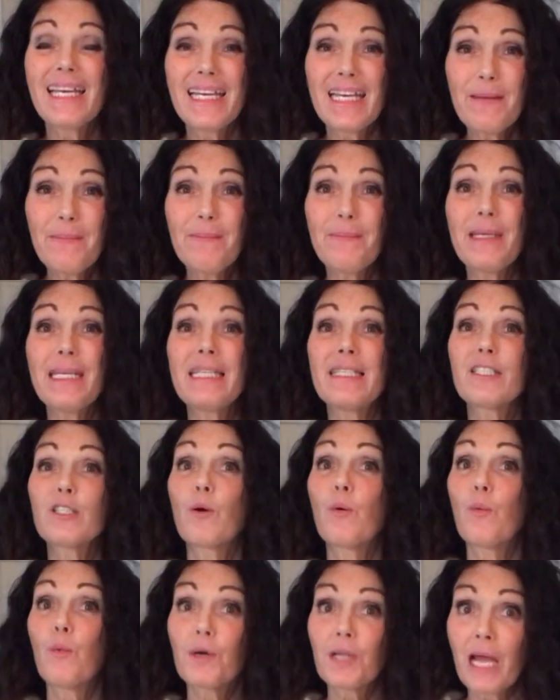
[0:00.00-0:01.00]
It means
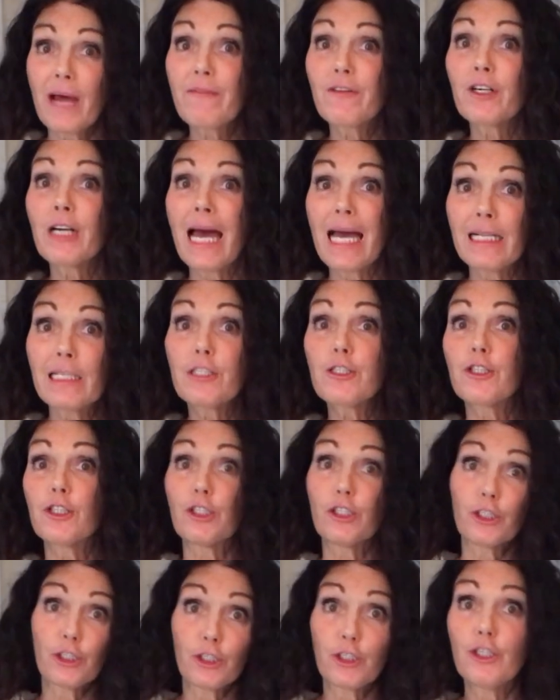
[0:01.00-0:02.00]
whatever else
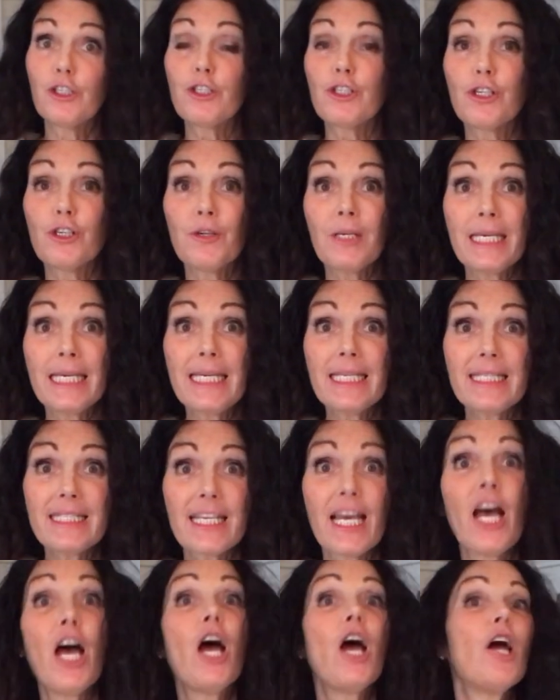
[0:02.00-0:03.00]
good you
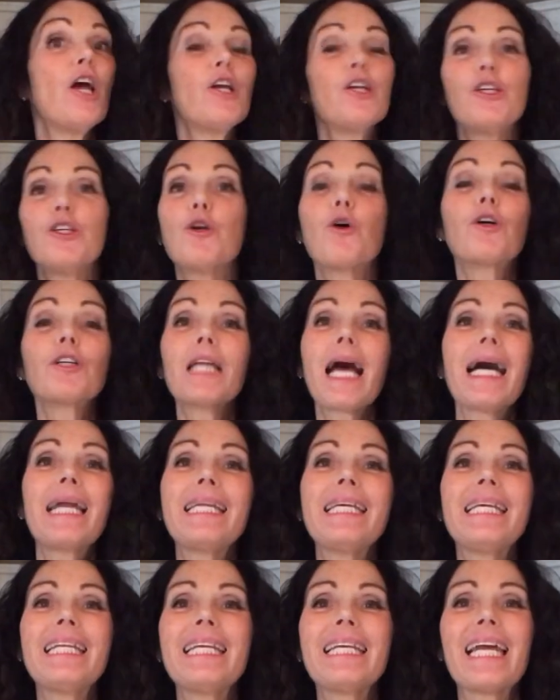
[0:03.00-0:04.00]
eat, you're
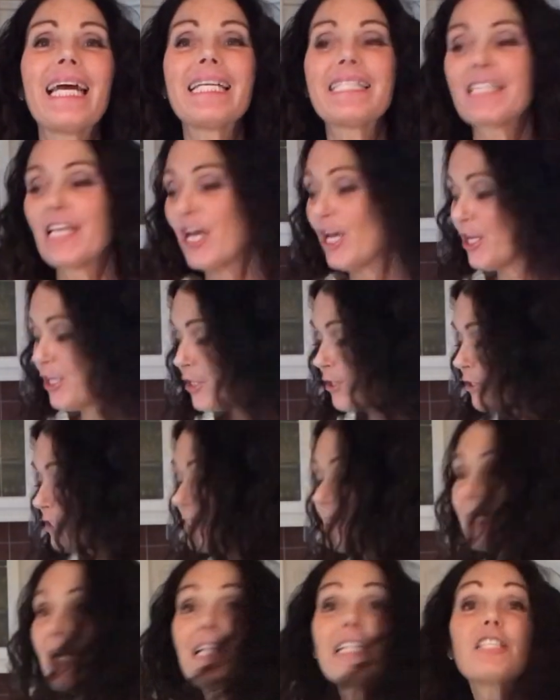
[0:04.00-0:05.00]
not eating it. Your
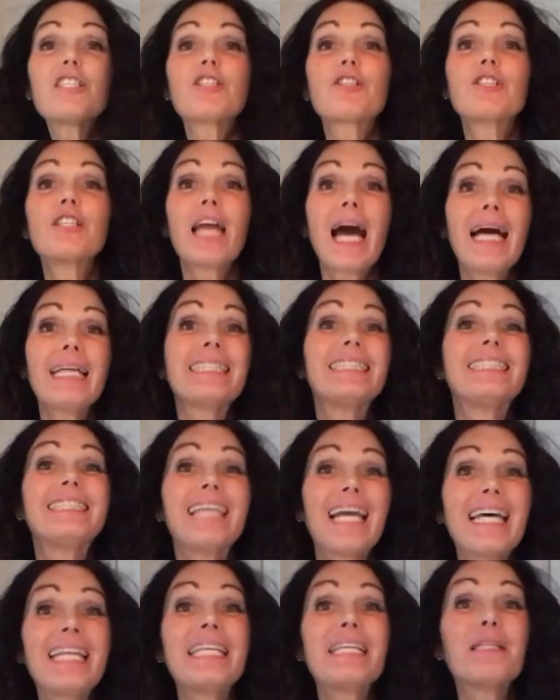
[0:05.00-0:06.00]
cells are not
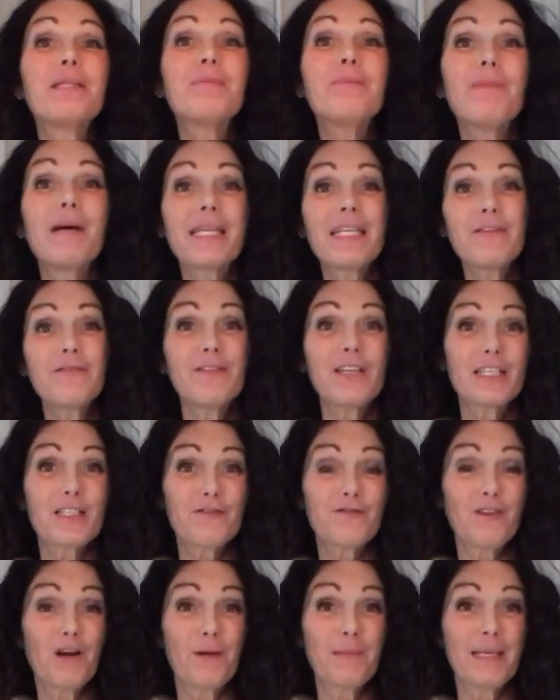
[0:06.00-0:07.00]
getting the
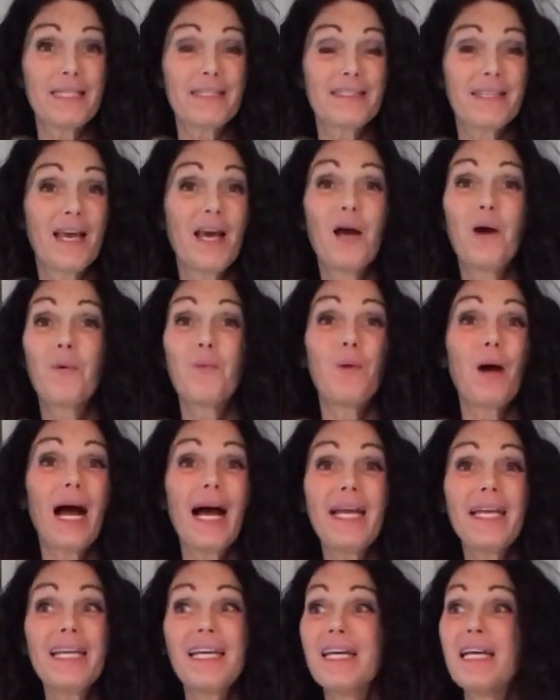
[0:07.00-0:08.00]
benefits from it.
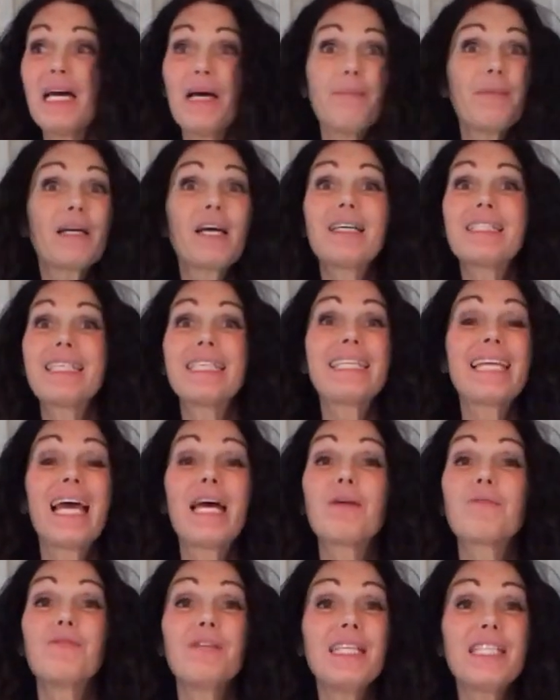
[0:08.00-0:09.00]
Why? Because it
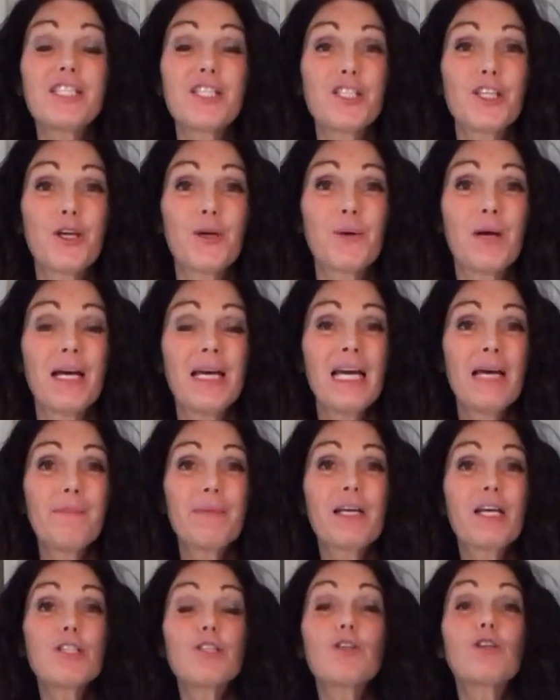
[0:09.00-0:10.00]
can't reach you.
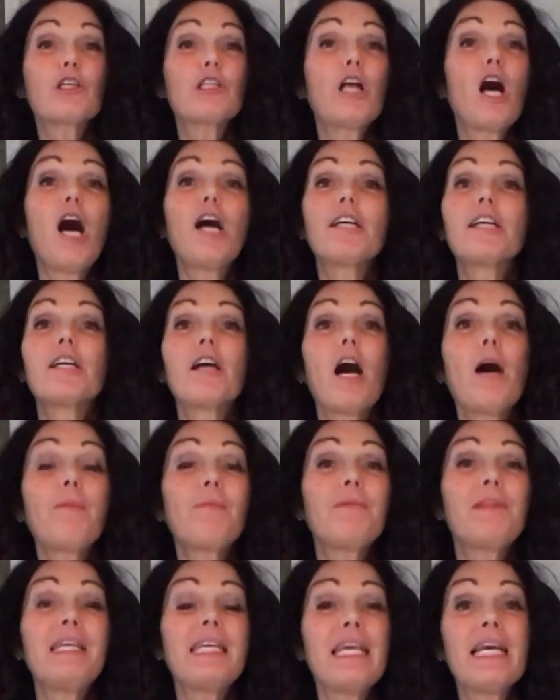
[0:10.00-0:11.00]
Because you're clogging
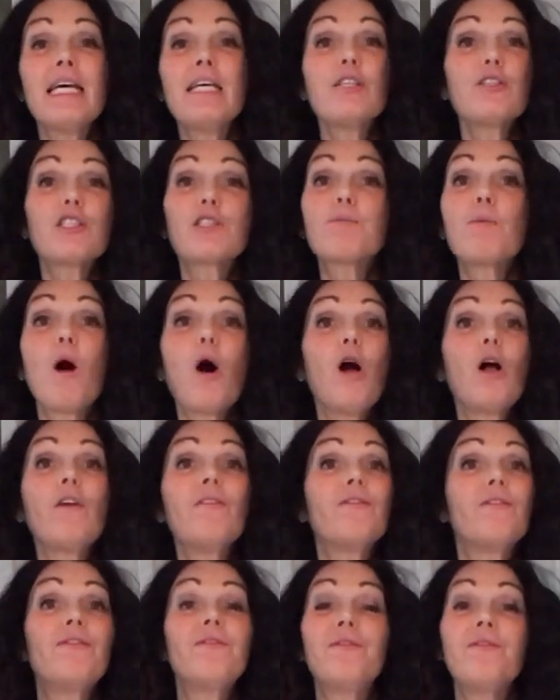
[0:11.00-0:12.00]
up the
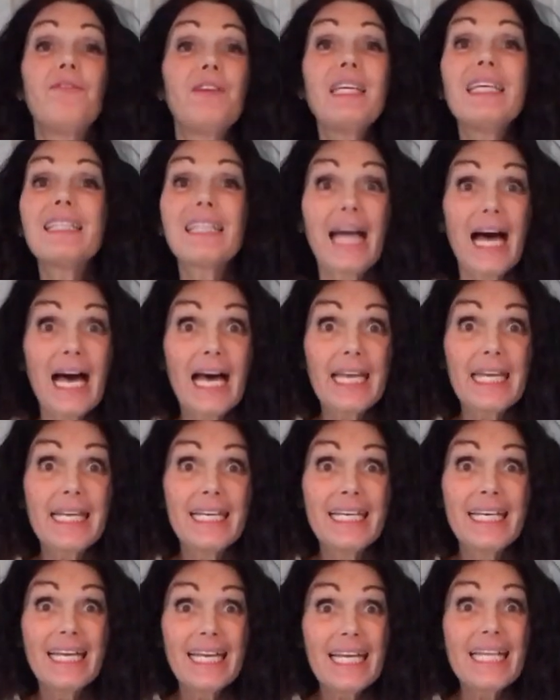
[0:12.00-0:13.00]
small villi
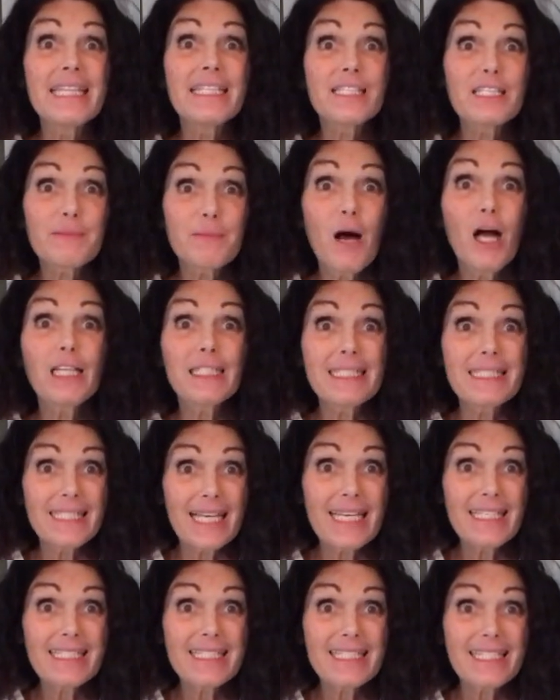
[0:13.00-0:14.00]
in the small
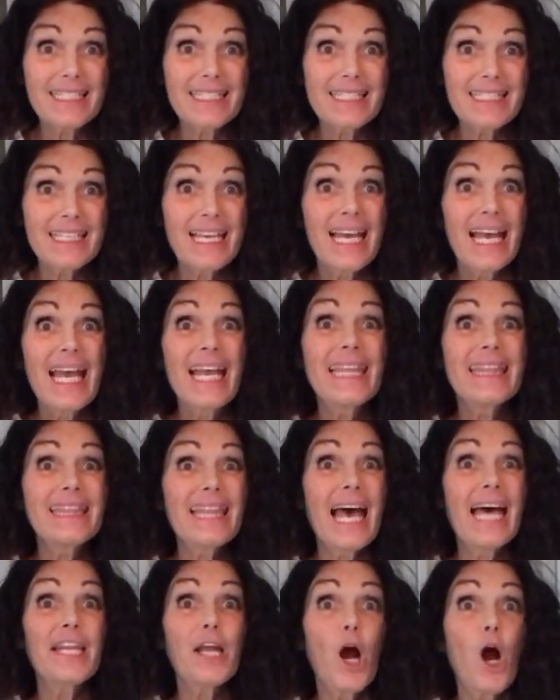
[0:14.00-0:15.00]
intestines
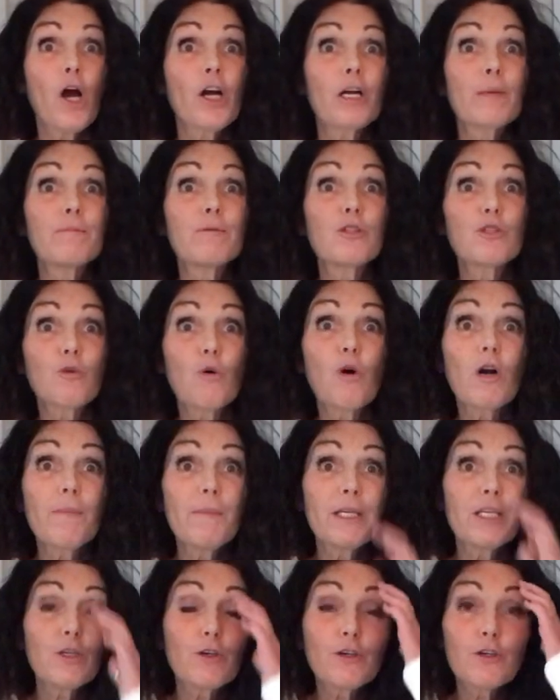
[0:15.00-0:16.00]
that are
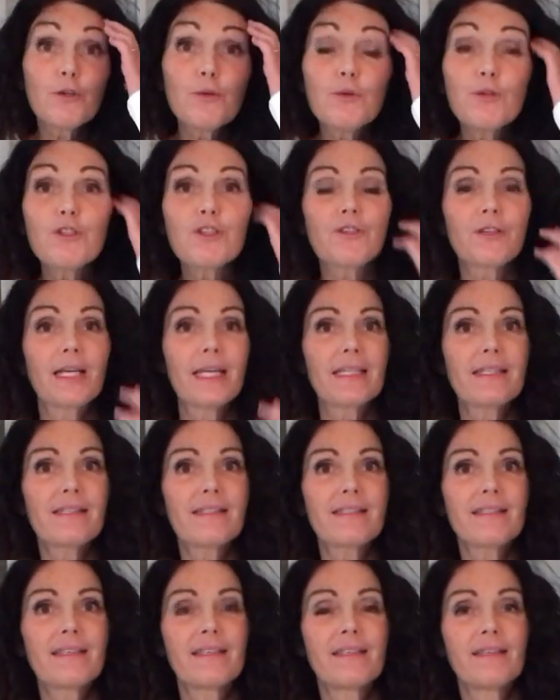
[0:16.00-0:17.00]
absorbing your
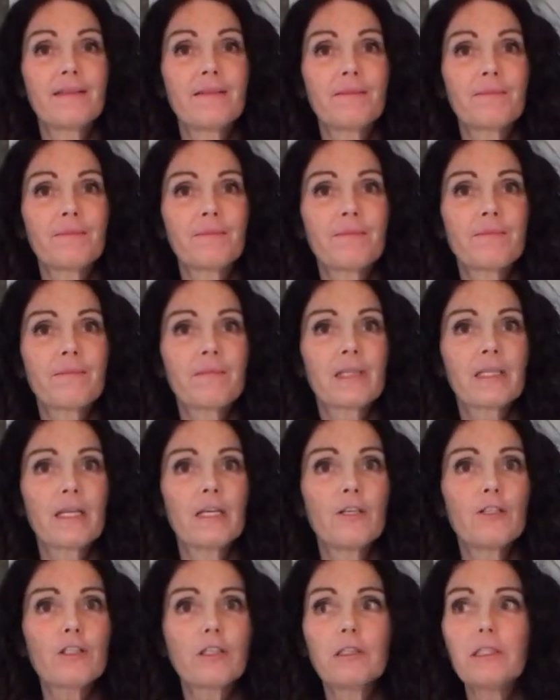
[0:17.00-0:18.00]
nutrients.
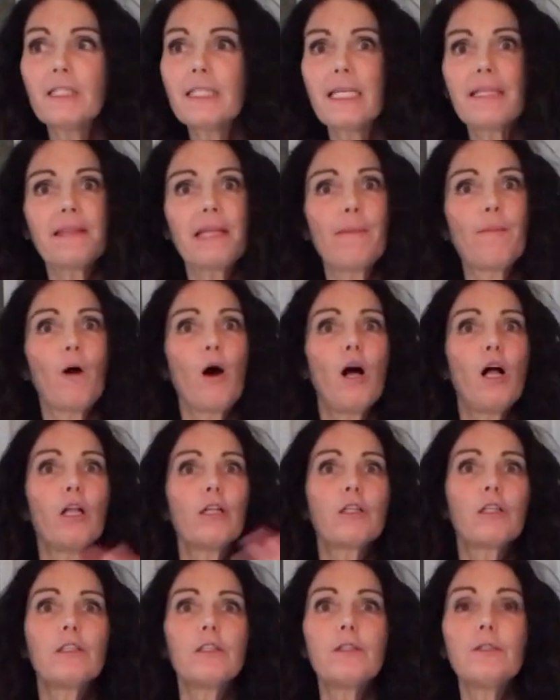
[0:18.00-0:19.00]
So look at them
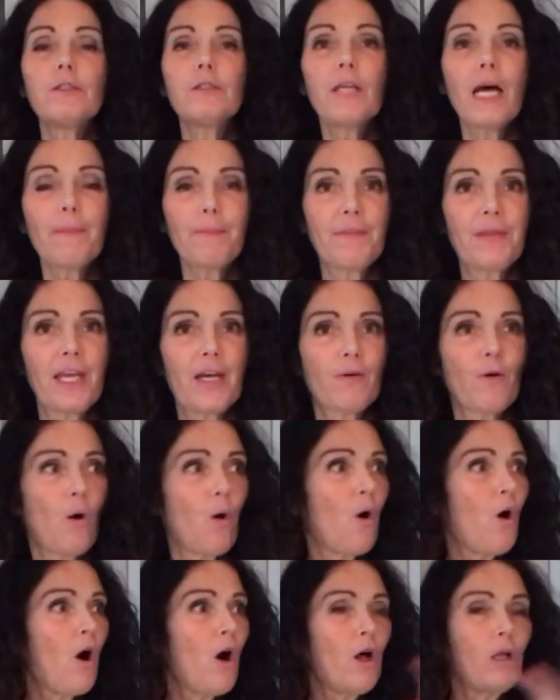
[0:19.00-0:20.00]
all glued up there,
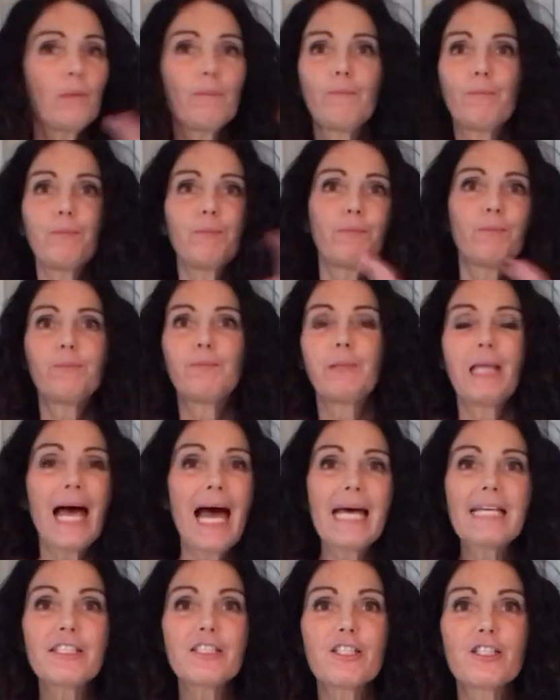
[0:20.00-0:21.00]
all
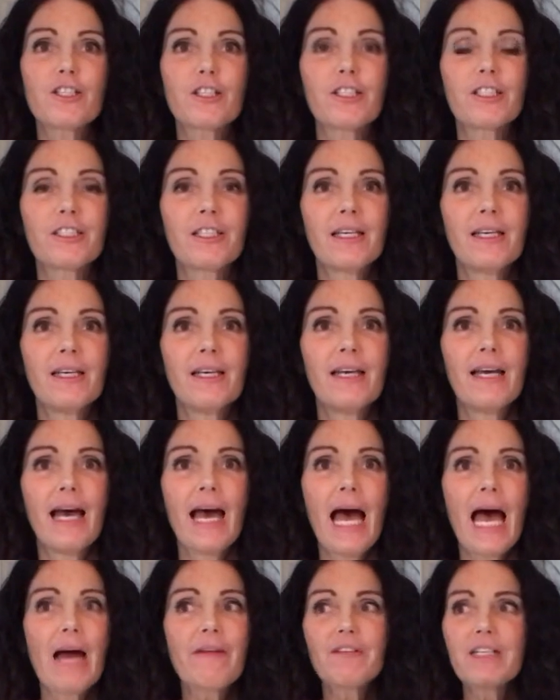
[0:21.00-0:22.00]
plastered.
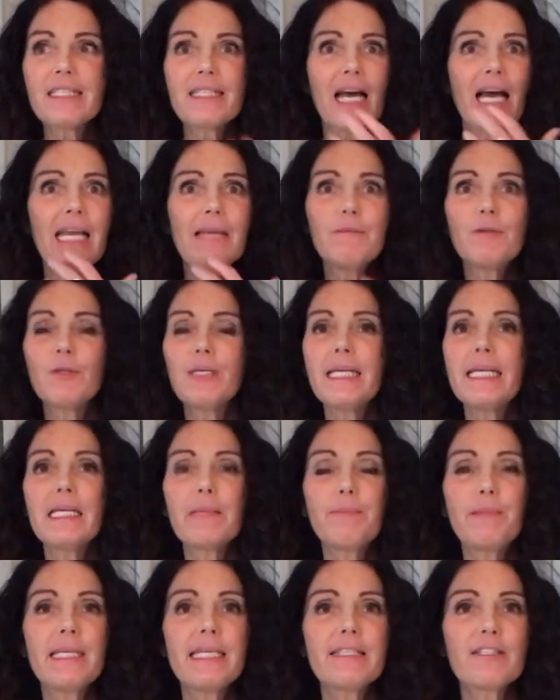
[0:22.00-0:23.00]
Every time you
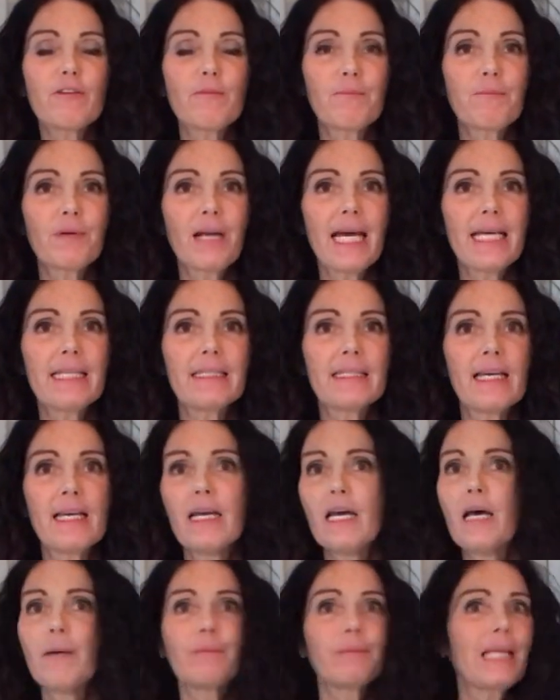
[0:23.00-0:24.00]
eat a piece of bread,
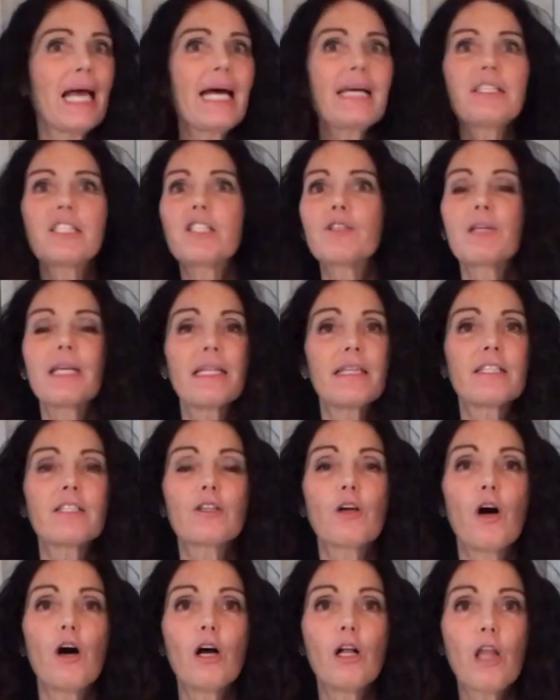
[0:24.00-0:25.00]
plastering
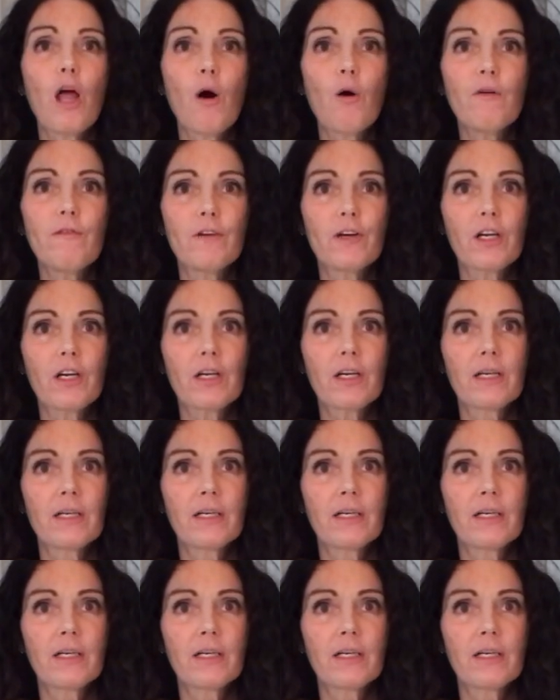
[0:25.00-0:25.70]
this all over.